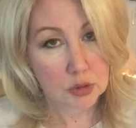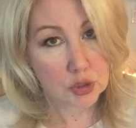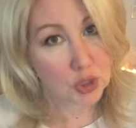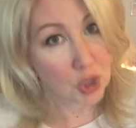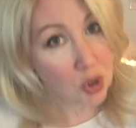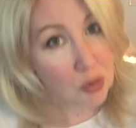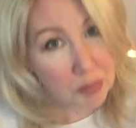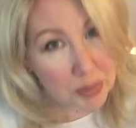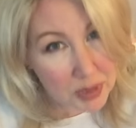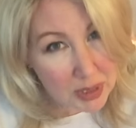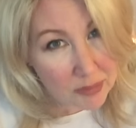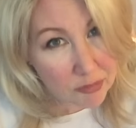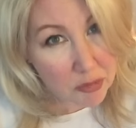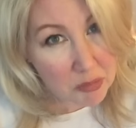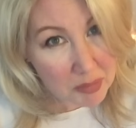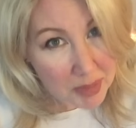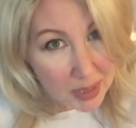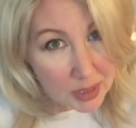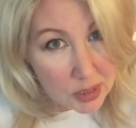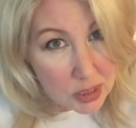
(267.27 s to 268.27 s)
Don't believe the
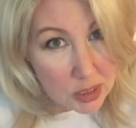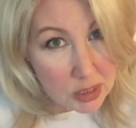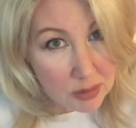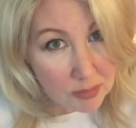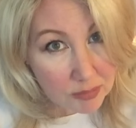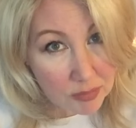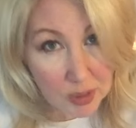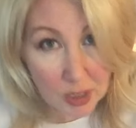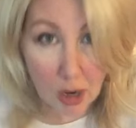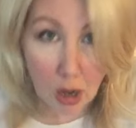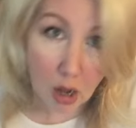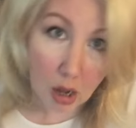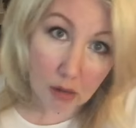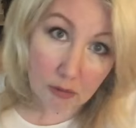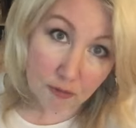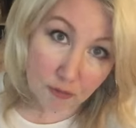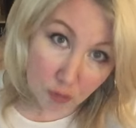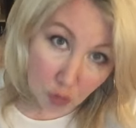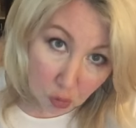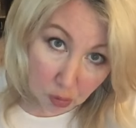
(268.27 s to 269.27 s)
myth that all
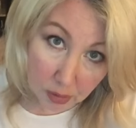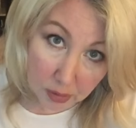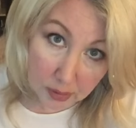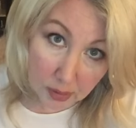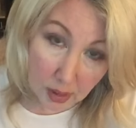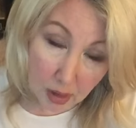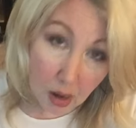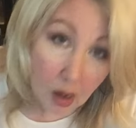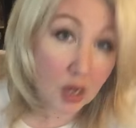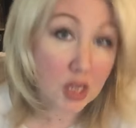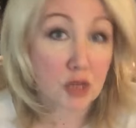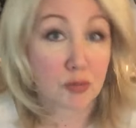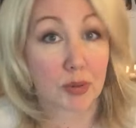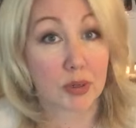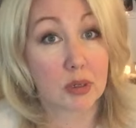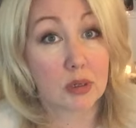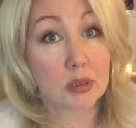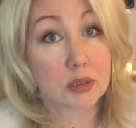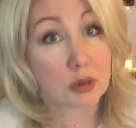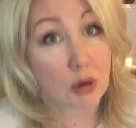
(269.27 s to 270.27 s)
foreign
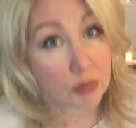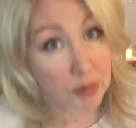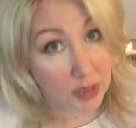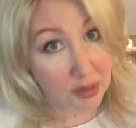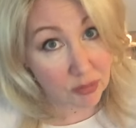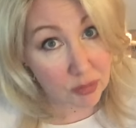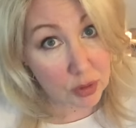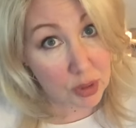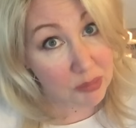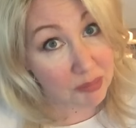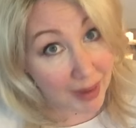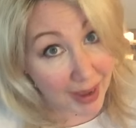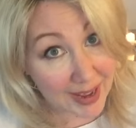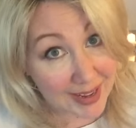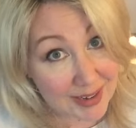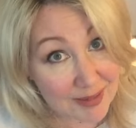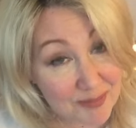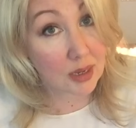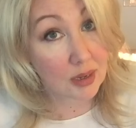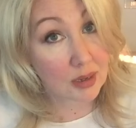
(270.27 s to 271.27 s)
hospitals are evil and
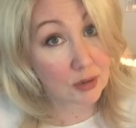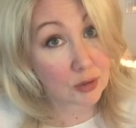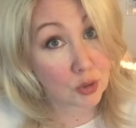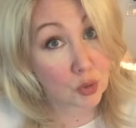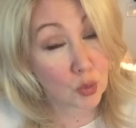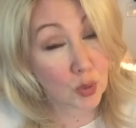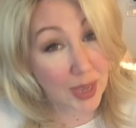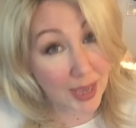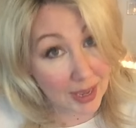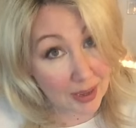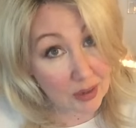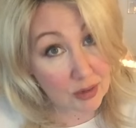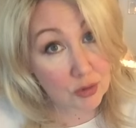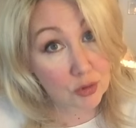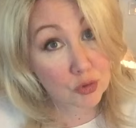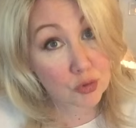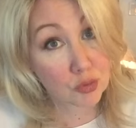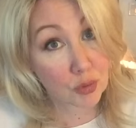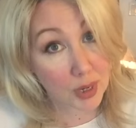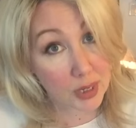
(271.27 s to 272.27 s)
bad, and you
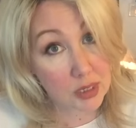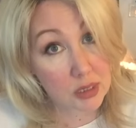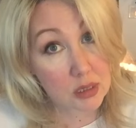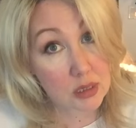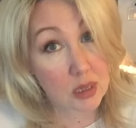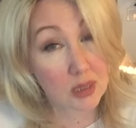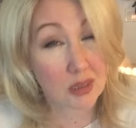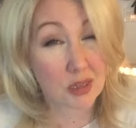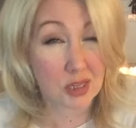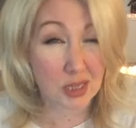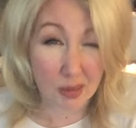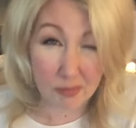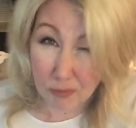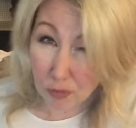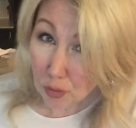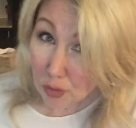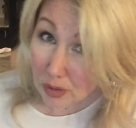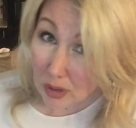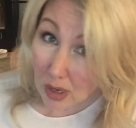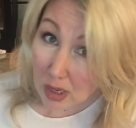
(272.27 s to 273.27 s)
can trust some
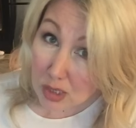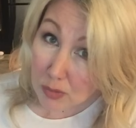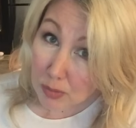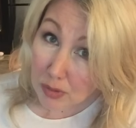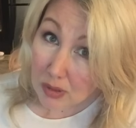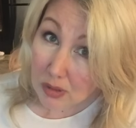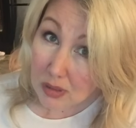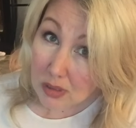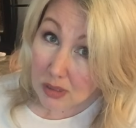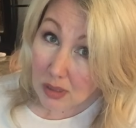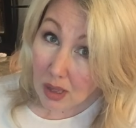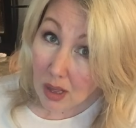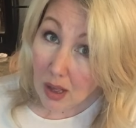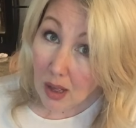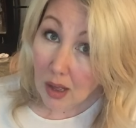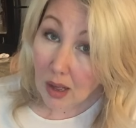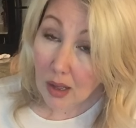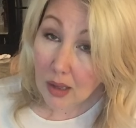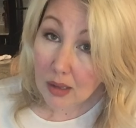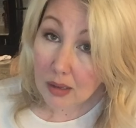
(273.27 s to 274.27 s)
foreign hospitals,
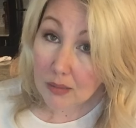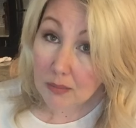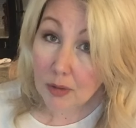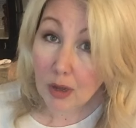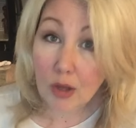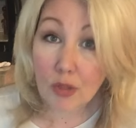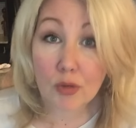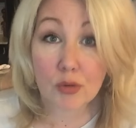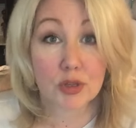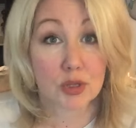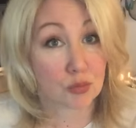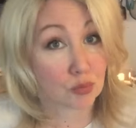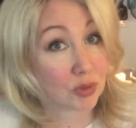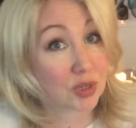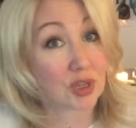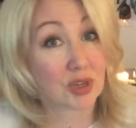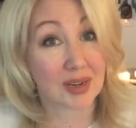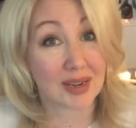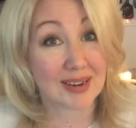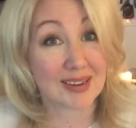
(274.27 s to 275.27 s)
although it's a
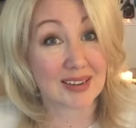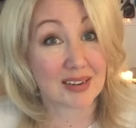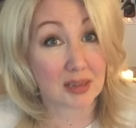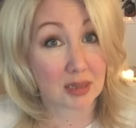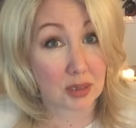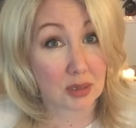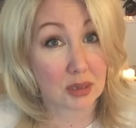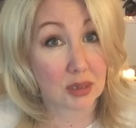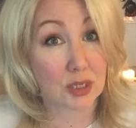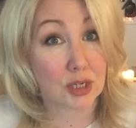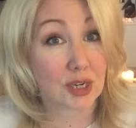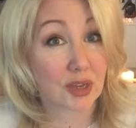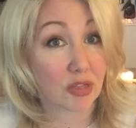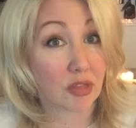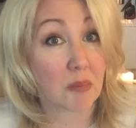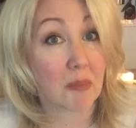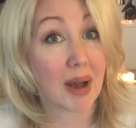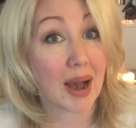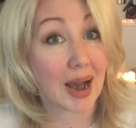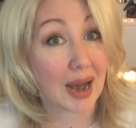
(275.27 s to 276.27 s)
really good idea to look
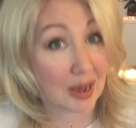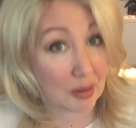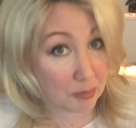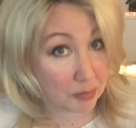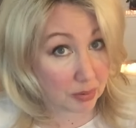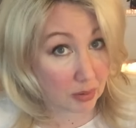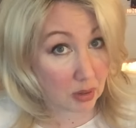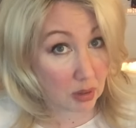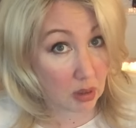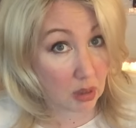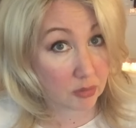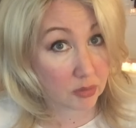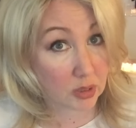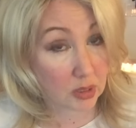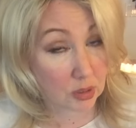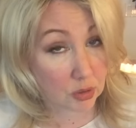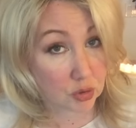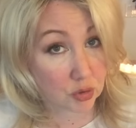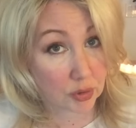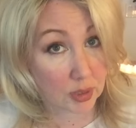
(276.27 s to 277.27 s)
them up on the
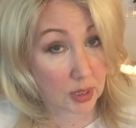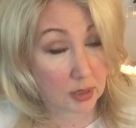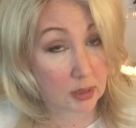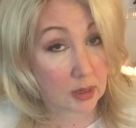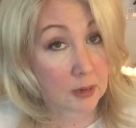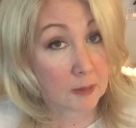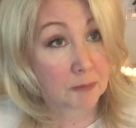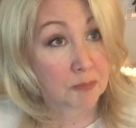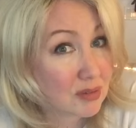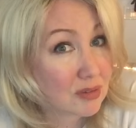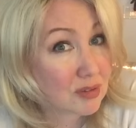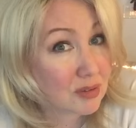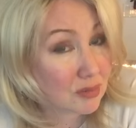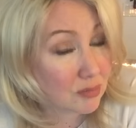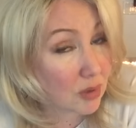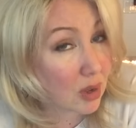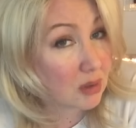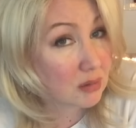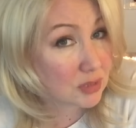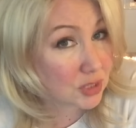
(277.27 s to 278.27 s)
internet. So
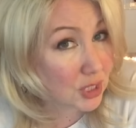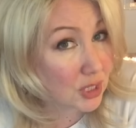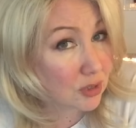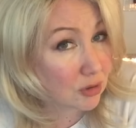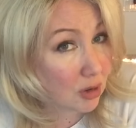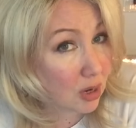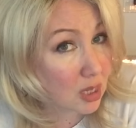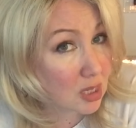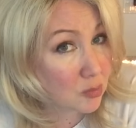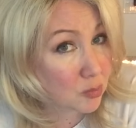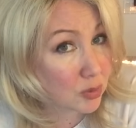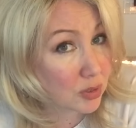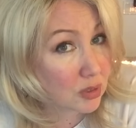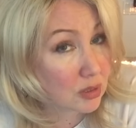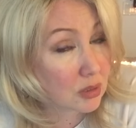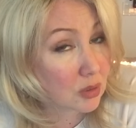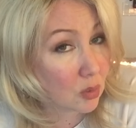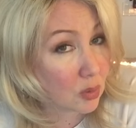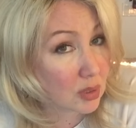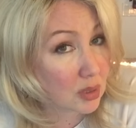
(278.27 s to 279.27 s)
check your
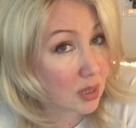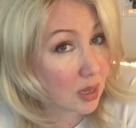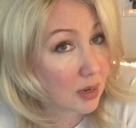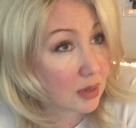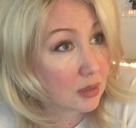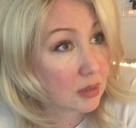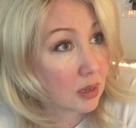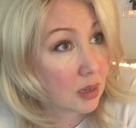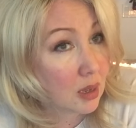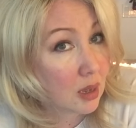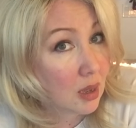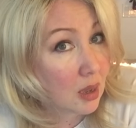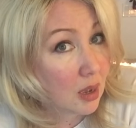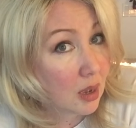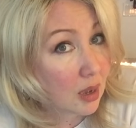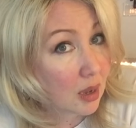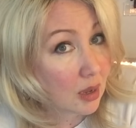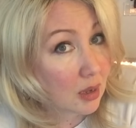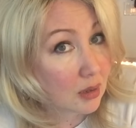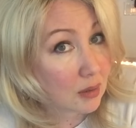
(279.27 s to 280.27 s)
hospitals, go online,
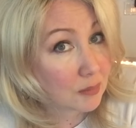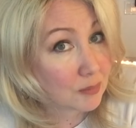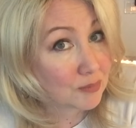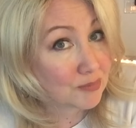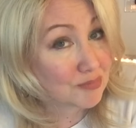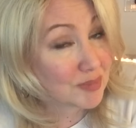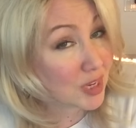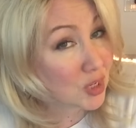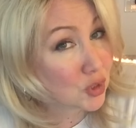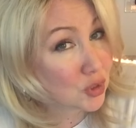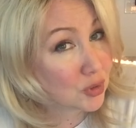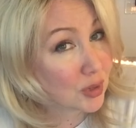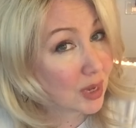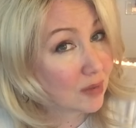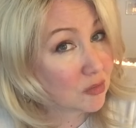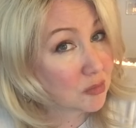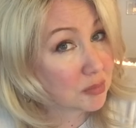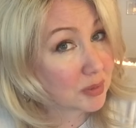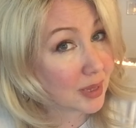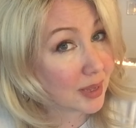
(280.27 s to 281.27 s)
make sure you
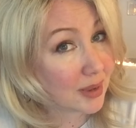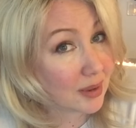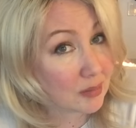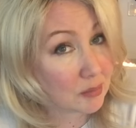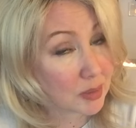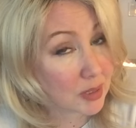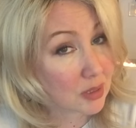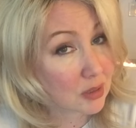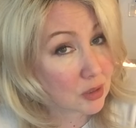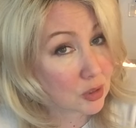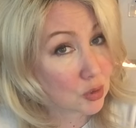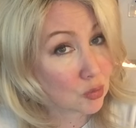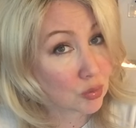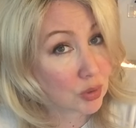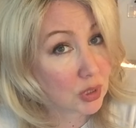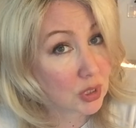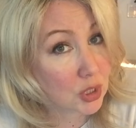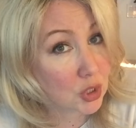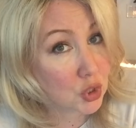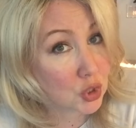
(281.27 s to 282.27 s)
have a plan because you
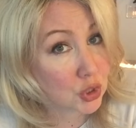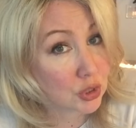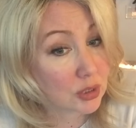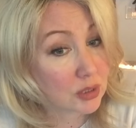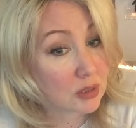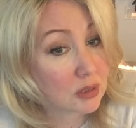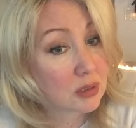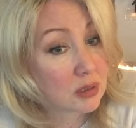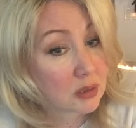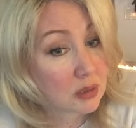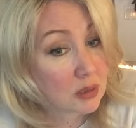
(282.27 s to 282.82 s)
really should